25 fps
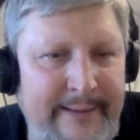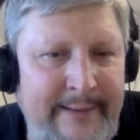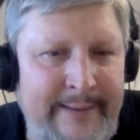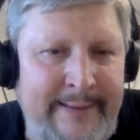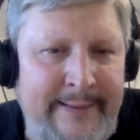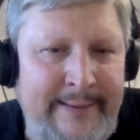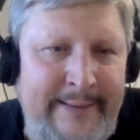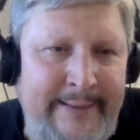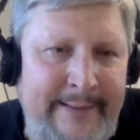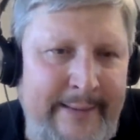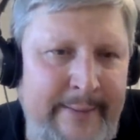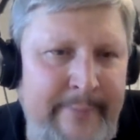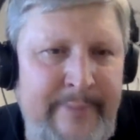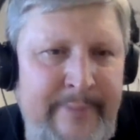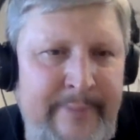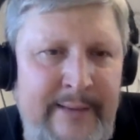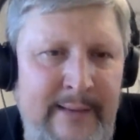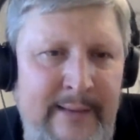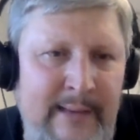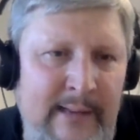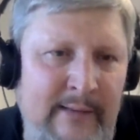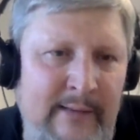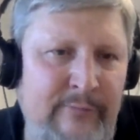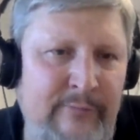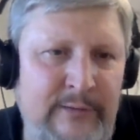
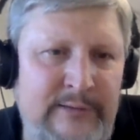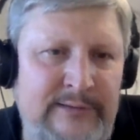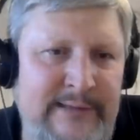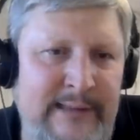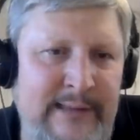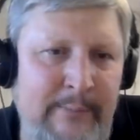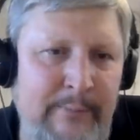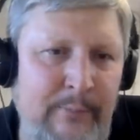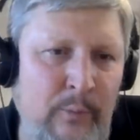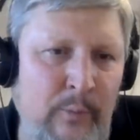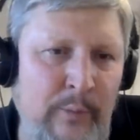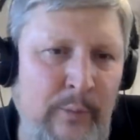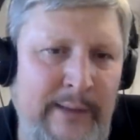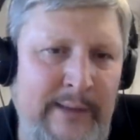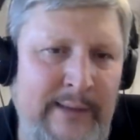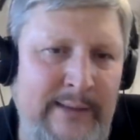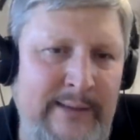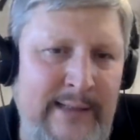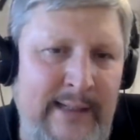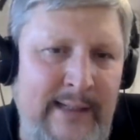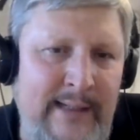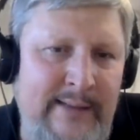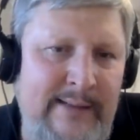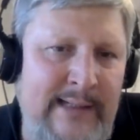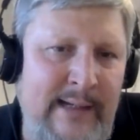inhibit, like for example, we can
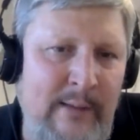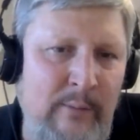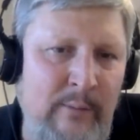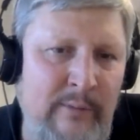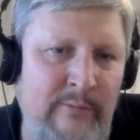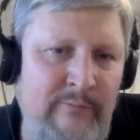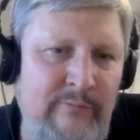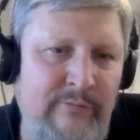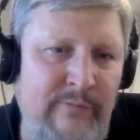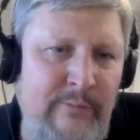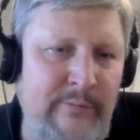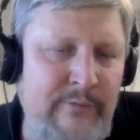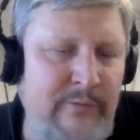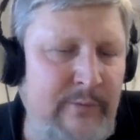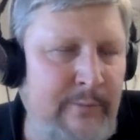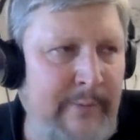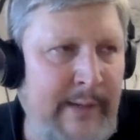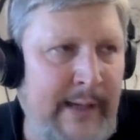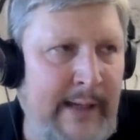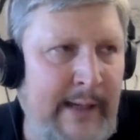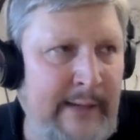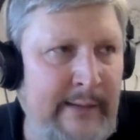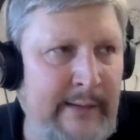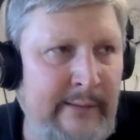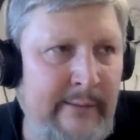take that one from
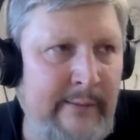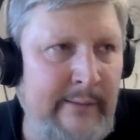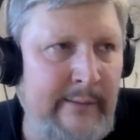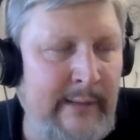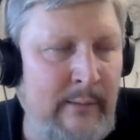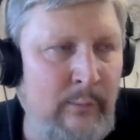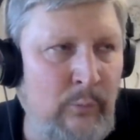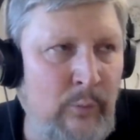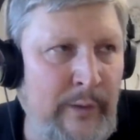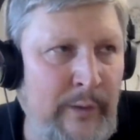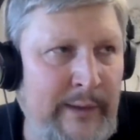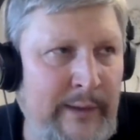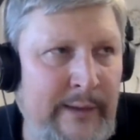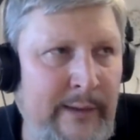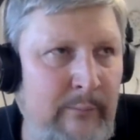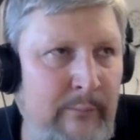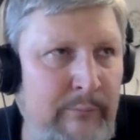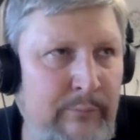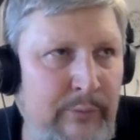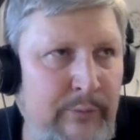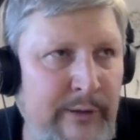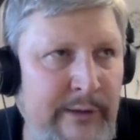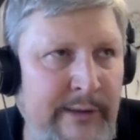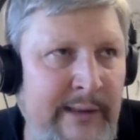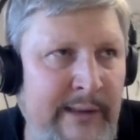tomato and we can
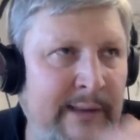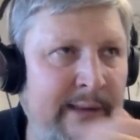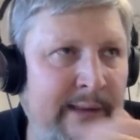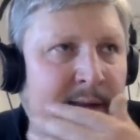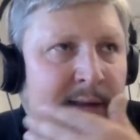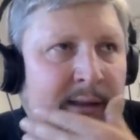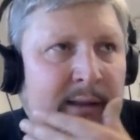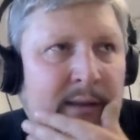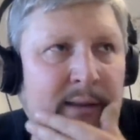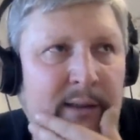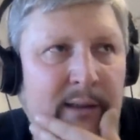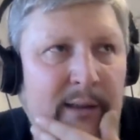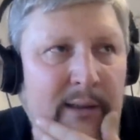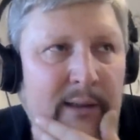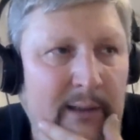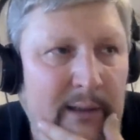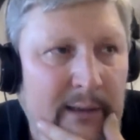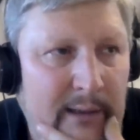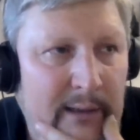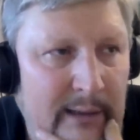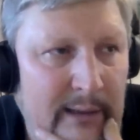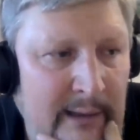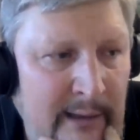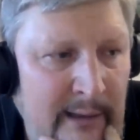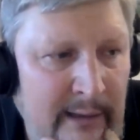put it
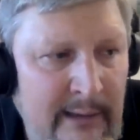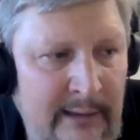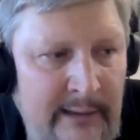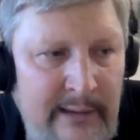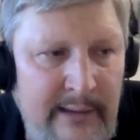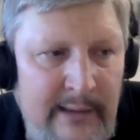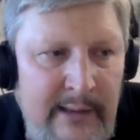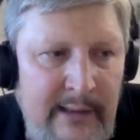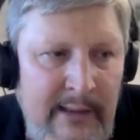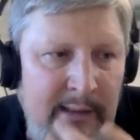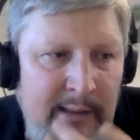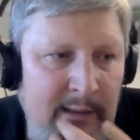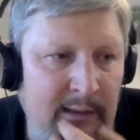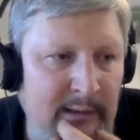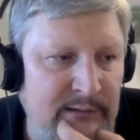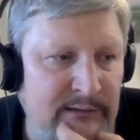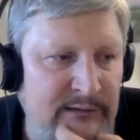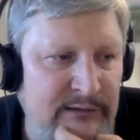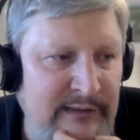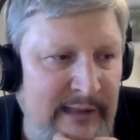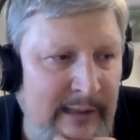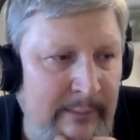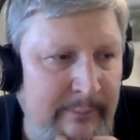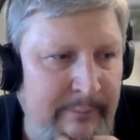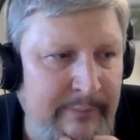in uh,
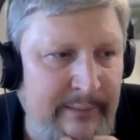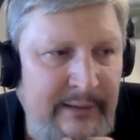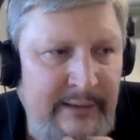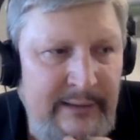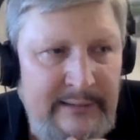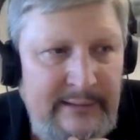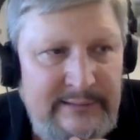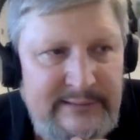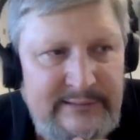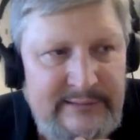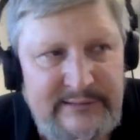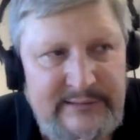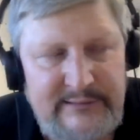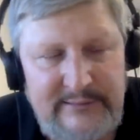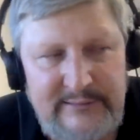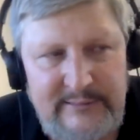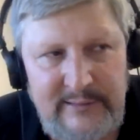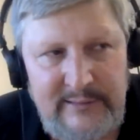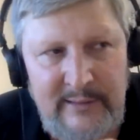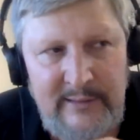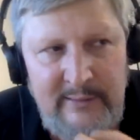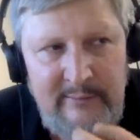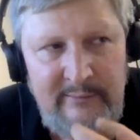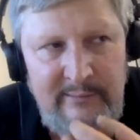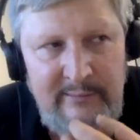Japanese
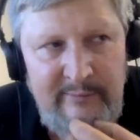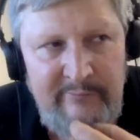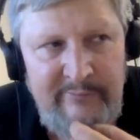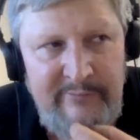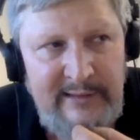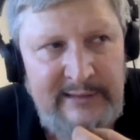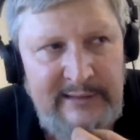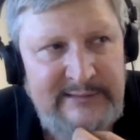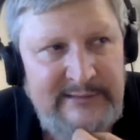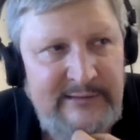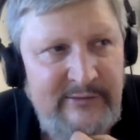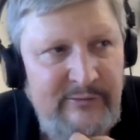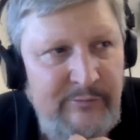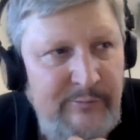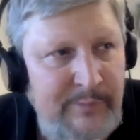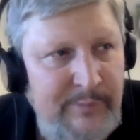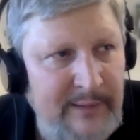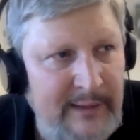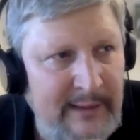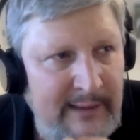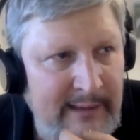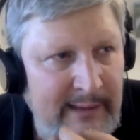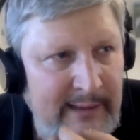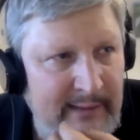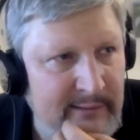uh, invasive
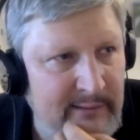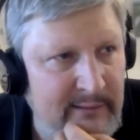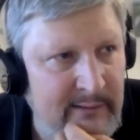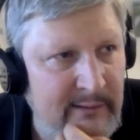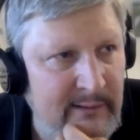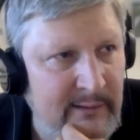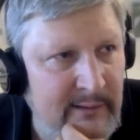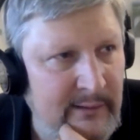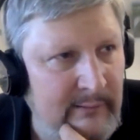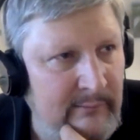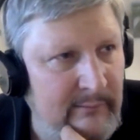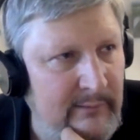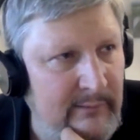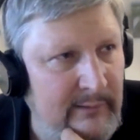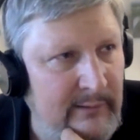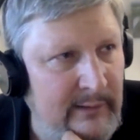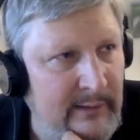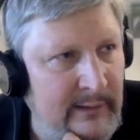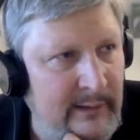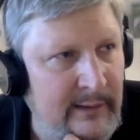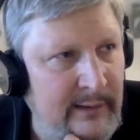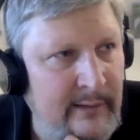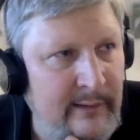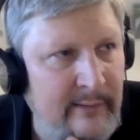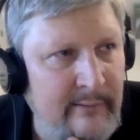plant.
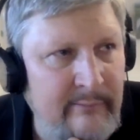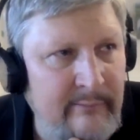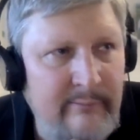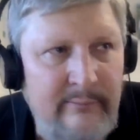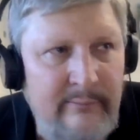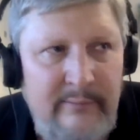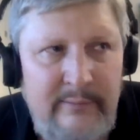Uh, uh,